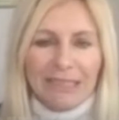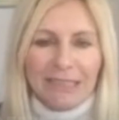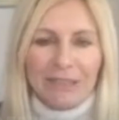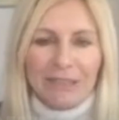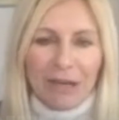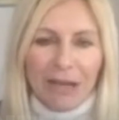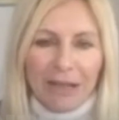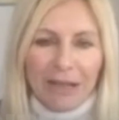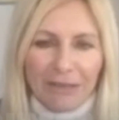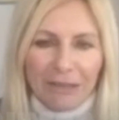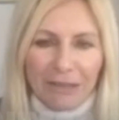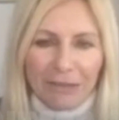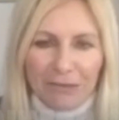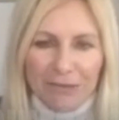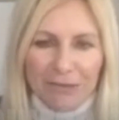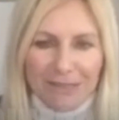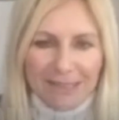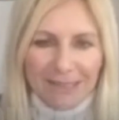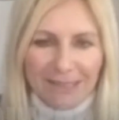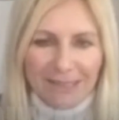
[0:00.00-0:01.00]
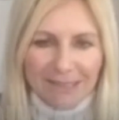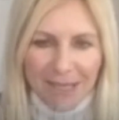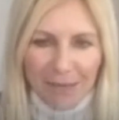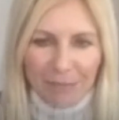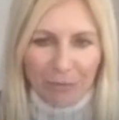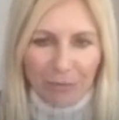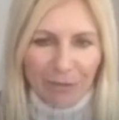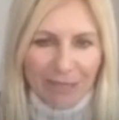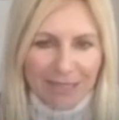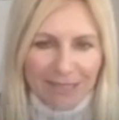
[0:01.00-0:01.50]
you know, how they used to sell
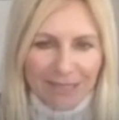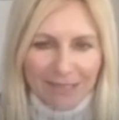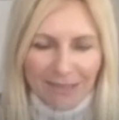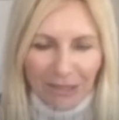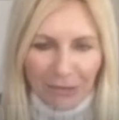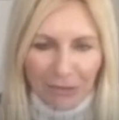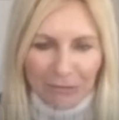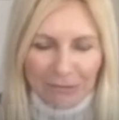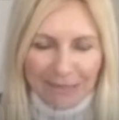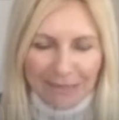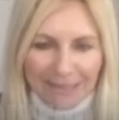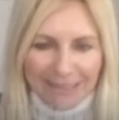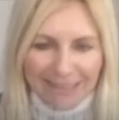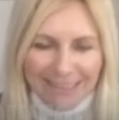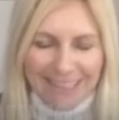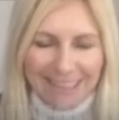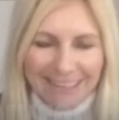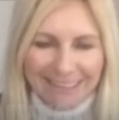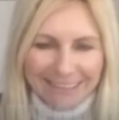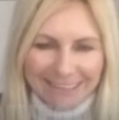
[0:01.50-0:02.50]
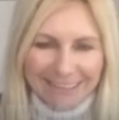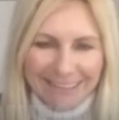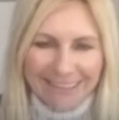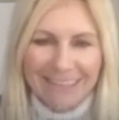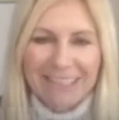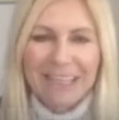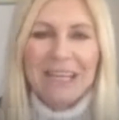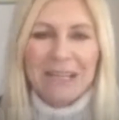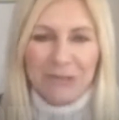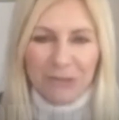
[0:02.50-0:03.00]
Tupperwares in the old days,
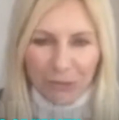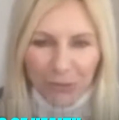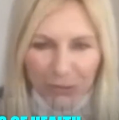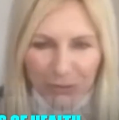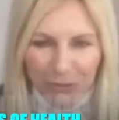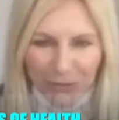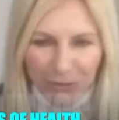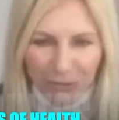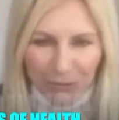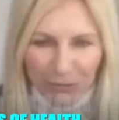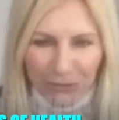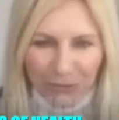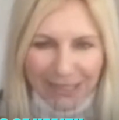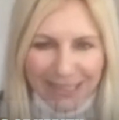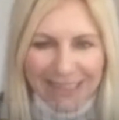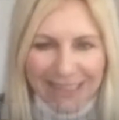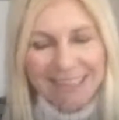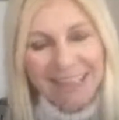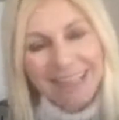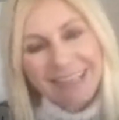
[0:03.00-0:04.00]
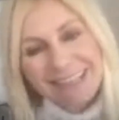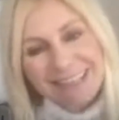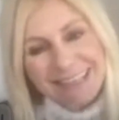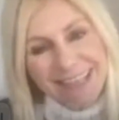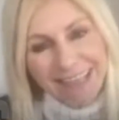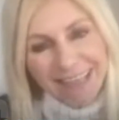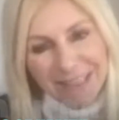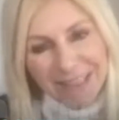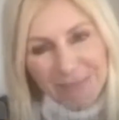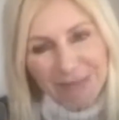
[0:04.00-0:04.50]
door to door, right? Like
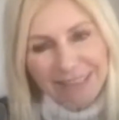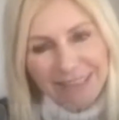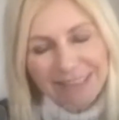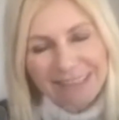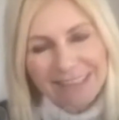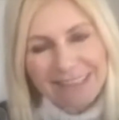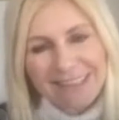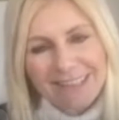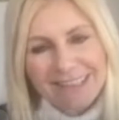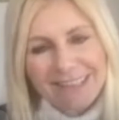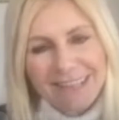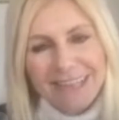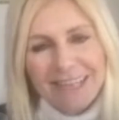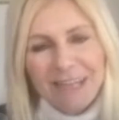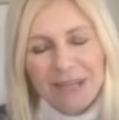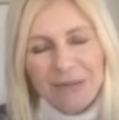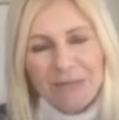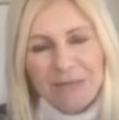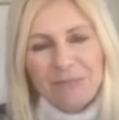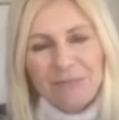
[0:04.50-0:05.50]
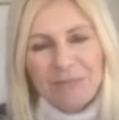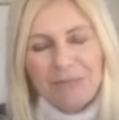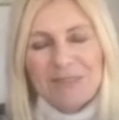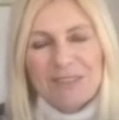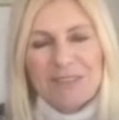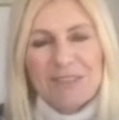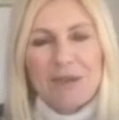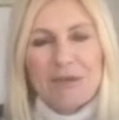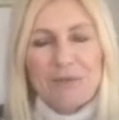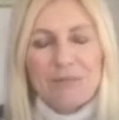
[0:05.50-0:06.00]
encyclopedias.
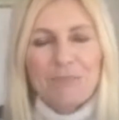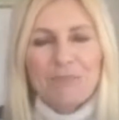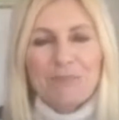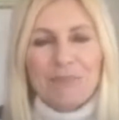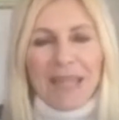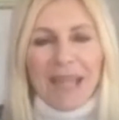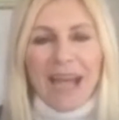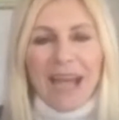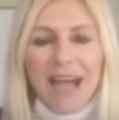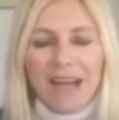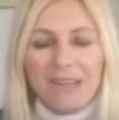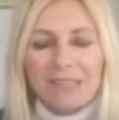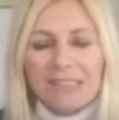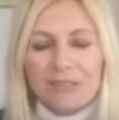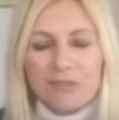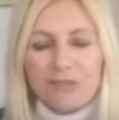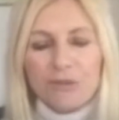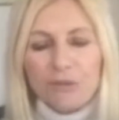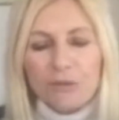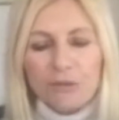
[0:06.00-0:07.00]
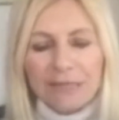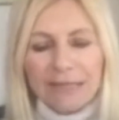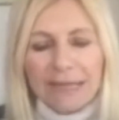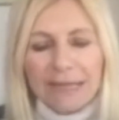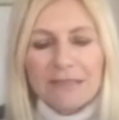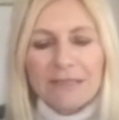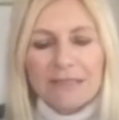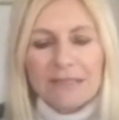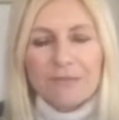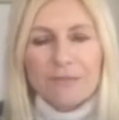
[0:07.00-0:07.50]
Mm-hmm. So how did you
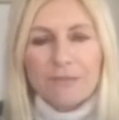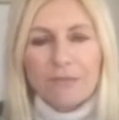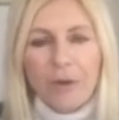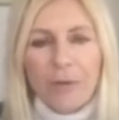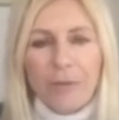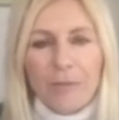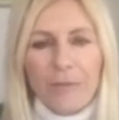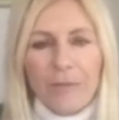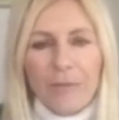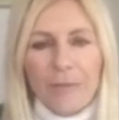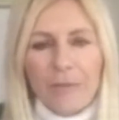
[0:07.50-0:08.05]
get from